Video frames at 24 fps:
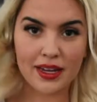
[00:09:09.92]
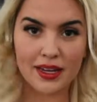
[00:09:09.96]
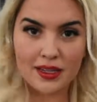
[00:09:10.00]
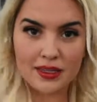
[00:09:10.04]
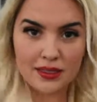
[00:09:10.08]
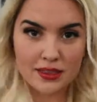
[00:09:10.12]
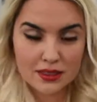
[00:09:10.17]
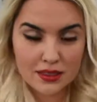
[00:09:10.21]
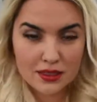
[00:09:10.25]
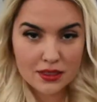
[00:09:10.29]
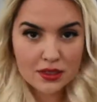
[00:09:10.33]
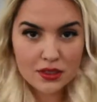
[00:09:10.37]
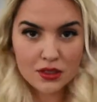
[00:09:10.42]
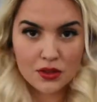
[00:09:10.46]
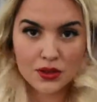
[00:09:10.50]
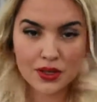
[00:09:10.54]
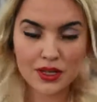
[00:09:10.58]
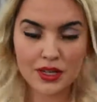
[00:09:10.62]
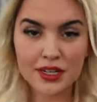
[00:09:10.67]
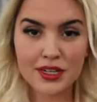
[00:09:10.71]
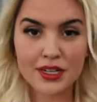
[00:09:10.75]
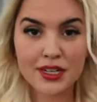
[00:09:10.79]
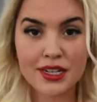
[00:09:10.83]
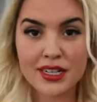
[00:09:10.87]
guys, so
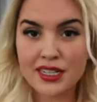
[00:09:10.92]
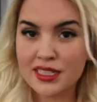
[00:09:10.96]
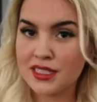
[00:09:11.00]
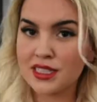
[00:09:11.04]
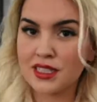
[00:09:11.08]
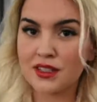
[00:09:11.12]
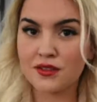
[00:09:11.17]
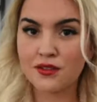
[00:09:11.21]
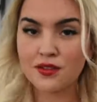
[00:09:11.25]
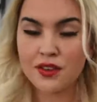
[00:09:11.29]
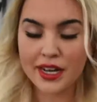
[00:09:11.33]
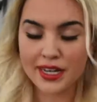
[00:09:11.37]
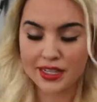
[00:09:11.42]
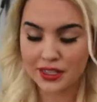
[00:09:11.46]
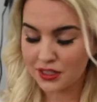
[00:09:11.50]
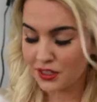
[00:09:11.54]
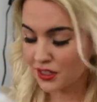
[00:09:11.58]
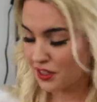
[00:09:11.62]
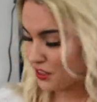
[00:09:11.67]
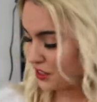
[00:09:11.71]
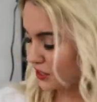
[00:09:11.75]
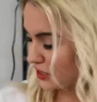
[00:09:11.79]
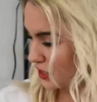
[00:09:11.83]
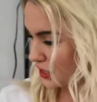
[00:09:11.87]
here is the
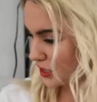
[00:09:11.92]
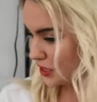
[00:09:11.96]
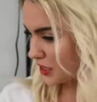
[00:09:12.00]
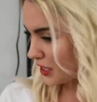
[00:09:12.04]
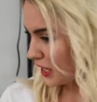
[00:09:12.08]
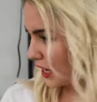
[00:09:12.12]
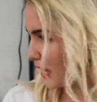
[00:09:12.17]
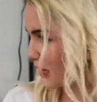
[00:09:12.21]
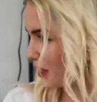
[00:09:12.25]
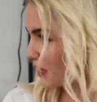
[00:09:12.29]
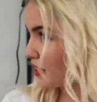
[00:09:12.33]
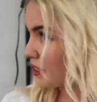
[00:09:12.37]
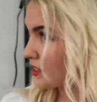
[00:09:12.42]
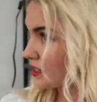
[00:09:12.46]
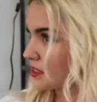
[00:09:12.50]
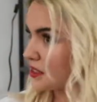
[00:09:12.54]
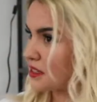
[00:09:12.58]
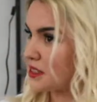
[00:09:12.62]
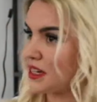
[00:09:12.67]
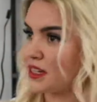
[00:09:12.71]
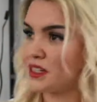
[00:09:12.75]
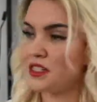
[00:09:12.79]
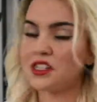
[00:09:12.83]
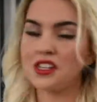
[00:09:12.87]
final look at these
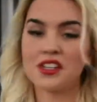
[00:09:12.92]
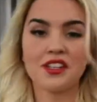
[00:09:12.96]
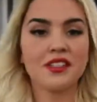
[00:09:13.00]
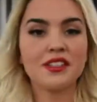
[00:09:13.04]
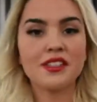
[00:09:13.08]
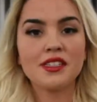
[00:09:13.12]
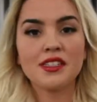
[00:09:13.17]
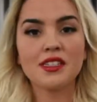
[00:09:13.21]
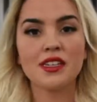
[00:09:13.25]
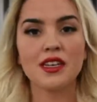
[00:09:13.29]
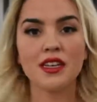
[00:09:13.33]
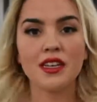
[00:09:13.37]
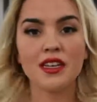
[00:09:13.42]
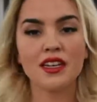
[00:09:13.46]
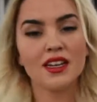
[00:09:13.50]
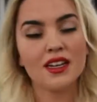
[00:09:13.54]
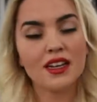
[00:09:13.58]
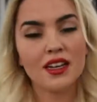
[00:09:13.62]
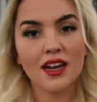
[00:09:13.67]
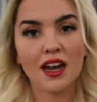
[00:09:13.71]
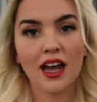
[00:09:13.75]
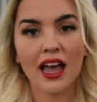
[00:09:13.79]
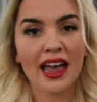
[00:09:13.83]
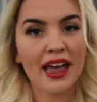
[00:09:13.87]
extensions.
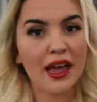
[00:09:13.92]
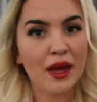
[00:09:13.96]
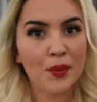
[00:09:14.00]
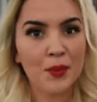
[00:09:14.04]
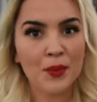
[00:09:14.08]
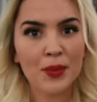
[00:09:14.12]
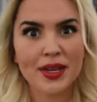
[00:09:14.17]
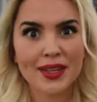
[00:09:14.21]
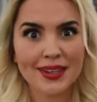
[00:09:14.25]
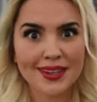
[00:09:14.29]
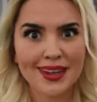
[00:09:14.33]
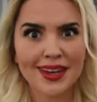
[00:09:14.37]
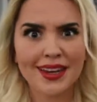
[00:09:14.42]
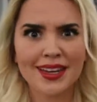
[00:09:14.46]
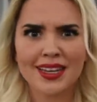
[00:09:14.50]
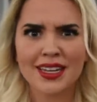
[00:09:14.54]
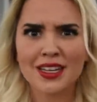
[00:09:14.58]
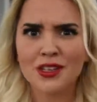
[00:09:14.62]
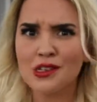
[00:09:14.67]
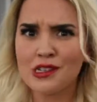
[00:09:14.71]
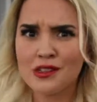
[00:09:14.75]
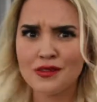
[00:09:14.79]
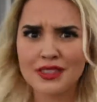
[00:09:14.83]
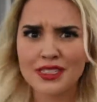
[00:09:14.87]
Yeah,
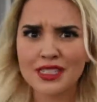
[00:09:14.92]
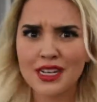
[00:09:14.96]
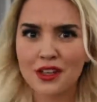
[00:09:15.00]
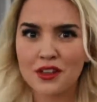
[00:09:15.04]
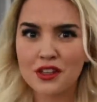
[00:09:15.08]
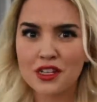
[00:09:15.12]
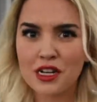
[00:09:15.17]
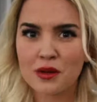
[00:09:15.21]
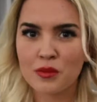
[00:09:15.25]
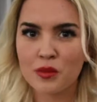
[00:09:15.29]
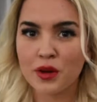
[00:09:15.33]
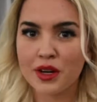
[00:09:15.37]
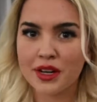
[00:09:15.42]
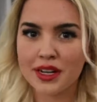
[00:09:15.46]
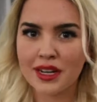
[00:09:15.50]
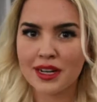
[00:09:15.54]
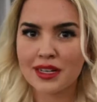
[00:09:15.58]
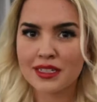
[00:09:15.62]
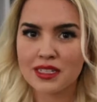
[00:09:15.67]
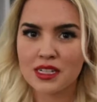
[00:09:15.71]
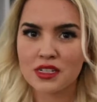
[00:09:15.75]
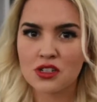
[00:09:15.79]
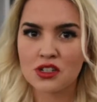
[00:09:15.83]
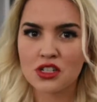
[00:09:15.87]
can you even tell that I'm wearing
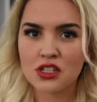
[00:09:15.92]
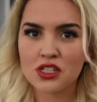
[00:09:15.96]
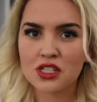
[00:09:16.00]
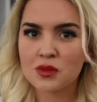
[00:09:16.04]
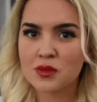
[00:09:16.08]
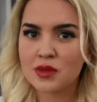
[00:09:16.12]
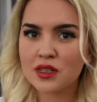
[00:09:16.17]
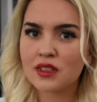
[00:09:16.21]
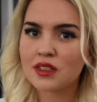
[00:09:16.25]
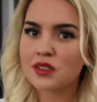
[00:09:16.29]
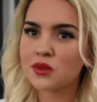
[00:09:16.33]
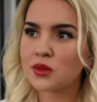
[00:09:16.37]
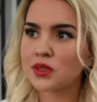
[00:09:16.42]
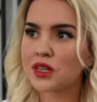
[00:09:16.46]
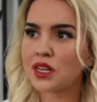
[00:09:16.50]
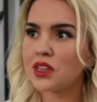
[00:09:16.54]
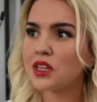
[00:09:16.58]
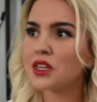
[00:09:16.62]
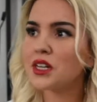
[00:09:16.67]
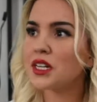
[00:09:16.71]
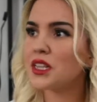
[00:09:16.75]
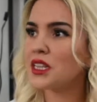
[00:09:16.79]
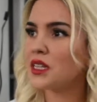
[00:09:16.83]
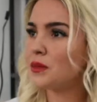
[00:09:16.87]
extensions? Because when I
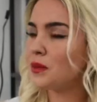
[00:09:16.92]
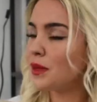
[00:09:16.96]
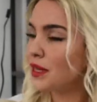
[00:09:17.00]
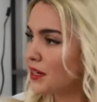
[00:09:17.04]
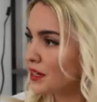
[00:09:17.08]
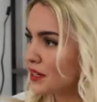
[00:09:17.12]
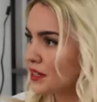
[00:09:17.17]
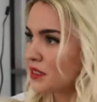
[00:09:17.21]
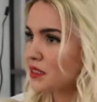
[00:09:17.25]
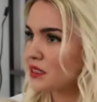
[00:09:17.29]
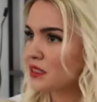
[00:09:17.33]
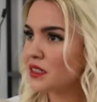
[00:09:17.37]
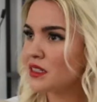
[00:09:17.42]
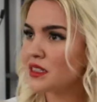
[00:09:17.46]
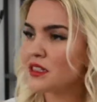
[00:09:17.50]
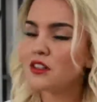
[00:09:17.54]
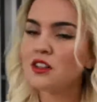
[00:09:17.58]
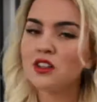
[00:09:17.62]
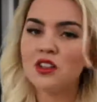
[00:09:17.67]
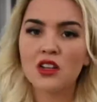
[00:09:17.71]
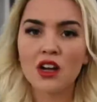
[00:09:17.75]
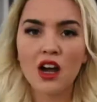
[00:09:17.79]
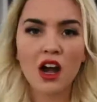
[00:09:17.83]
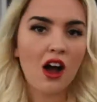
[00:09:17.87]
look in the mirror,
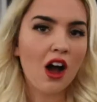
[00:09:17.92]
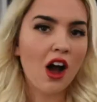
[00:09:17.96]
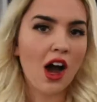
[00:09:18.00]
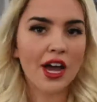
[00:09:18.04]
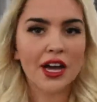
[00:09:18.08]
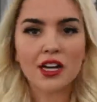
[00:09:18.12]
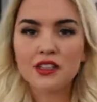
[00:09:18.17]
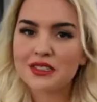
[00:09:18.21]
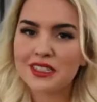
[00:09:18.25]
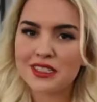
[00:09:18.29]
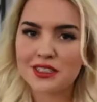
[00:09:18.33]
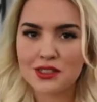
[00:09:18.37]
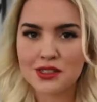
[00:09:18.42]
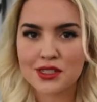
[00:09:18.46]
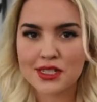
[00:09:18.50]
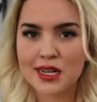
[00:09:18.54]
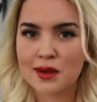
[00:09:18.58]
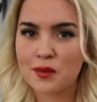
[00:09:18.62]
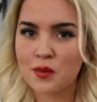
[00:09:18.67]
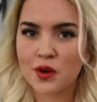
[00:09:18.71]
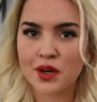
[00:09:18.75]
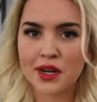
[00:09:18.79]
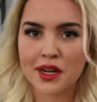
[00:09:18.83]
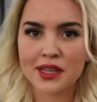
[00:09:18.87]
I only know that
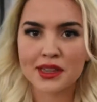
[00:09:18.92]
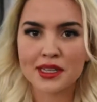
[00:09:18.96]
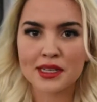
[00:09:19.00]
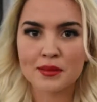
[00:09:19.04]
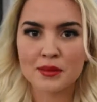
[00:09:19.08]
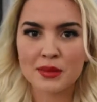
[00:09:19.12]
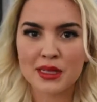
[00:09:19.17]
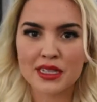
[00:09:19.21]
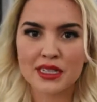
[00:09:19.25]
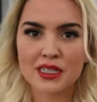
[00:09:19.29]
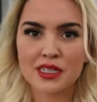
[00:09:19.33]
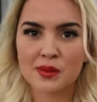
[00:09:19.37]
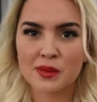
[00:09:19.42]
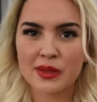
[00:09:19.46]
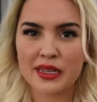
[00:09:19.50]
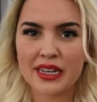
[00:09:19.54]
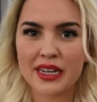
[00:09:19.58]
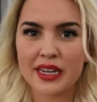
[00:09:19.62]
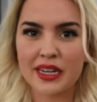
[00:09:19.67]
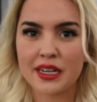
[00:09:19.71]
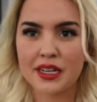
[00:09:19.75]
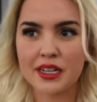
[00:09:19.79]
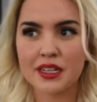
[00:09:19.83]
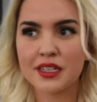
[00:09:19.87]
I'm wearing them because my
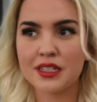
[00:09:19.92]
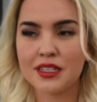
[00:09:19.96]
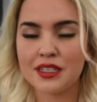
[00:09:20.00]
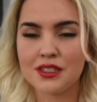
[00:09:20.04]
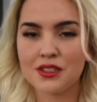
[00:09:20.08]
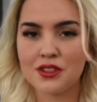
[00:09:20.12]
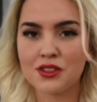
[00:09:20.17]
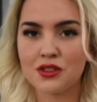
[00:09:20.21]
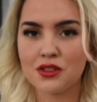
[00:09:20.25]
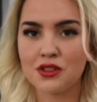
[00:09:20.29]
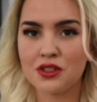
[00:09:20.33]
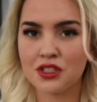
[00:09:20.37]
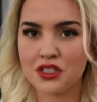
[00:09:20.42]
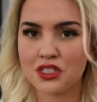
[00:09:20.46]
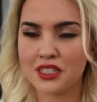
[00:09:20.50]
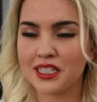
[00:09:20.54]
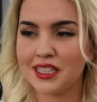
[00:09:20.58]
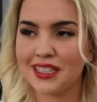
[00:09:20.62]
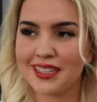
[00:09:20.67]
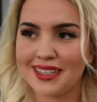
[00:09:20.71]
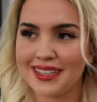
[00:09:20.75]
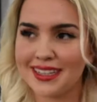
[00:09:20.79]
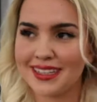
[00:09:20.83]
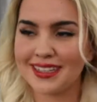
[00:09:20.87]
hair is usually
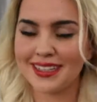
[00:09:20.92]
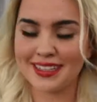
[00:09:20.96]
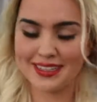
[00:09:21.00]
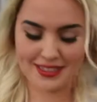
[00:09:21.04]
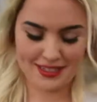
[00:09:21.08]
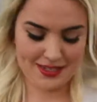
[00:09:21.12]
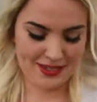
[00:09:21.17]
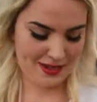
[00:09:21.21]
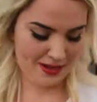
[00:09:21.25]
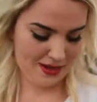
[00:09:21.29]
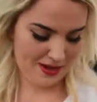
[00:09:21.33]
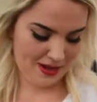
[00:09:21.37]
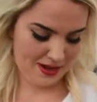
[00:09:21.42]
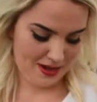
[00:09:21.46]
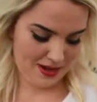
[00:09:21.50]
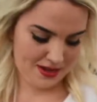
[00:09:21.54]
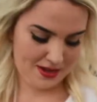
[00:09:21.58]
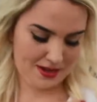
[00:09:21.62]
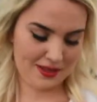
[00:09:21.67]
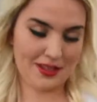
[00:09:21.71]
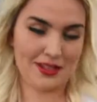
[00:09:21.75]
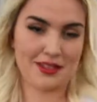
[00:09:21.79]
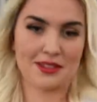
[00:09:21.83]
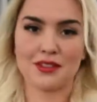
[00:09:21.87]
like,
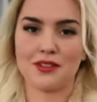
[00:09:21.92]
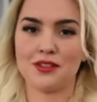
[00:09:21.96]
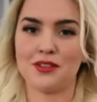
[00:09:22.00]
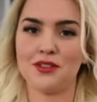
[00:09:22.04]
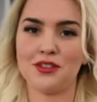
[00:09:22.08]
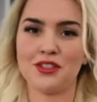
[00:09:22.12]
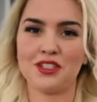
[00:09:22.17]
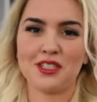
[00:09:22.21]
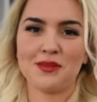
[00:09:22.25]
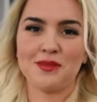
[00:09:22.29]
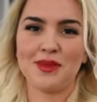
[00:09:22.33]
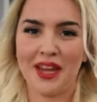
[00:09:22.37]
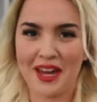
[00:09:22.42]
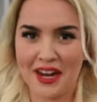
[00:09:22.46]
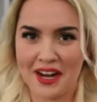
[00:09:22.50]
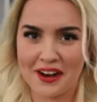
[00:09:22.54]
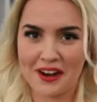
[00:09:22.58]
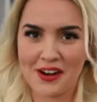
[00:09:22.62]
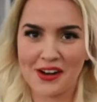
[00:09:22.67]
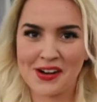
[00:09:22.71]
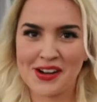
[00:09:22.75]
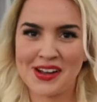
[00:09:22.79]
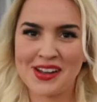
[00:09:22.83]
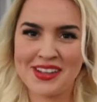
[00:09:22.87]
this is usually my
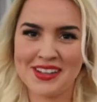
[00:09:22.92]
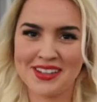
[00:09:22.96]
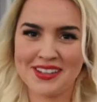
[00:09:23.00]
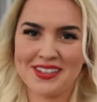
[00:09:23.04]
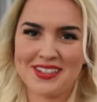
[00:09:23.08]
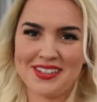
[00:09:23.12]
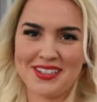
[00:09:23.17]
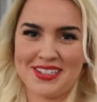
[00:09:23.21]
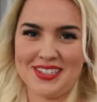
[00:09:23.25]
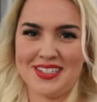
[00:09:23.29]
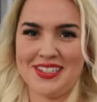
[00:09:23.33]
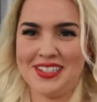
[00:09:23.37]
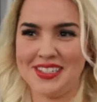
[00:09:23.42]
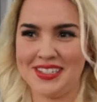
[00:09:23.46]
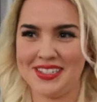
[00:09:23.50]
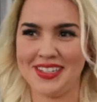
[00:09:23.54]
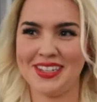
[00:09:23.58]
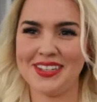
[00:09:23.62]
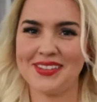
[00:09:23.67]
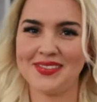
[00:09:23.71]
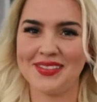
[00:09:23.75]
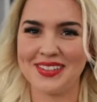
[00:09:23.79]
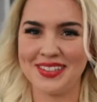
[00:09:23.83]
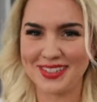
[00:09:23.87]
hair. It's usually
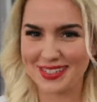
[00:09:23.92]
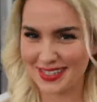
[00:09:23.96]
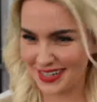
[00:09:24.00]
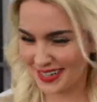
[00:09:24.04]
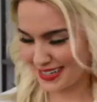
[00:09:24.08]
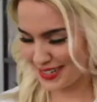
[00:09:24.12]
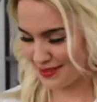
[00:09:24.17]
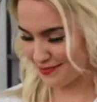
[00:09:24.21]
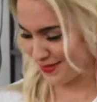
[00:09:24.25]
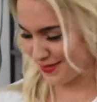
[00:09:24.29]
like one tiny